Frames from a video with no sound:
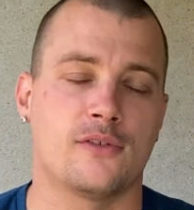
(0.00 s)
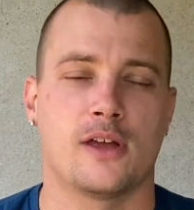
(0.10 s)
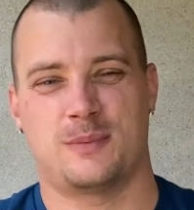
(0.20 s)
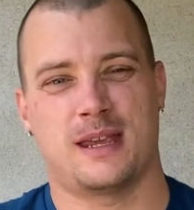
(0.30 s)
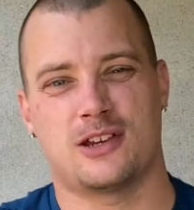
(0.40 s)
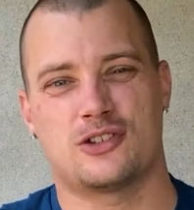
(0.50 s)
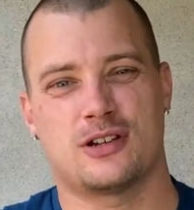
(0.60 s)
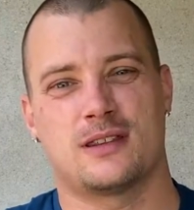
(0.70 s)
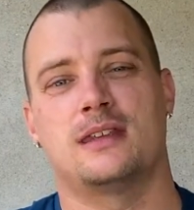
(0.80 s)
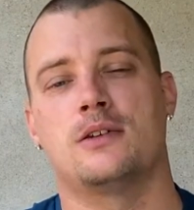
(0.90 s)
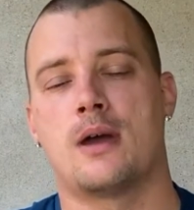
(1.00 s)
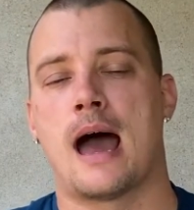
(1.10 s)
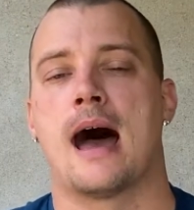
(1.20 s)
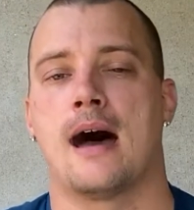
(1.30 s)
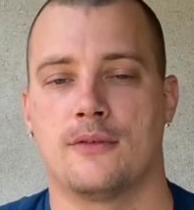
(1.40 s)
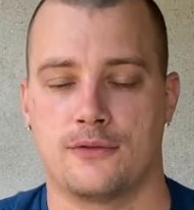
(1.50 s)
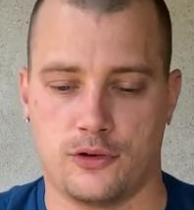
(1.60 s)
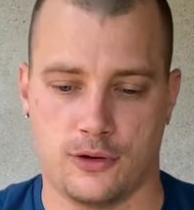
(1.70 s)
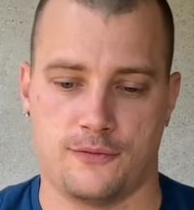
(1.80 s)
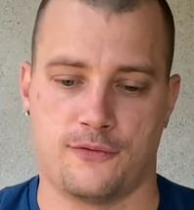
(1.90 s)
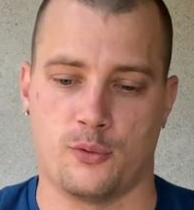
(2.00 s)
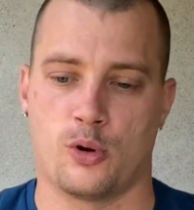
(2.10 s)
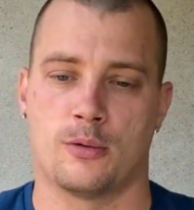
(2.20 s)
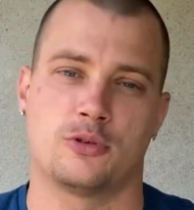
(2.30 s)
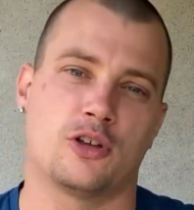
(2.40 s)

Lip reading: Just making sure that you have good form,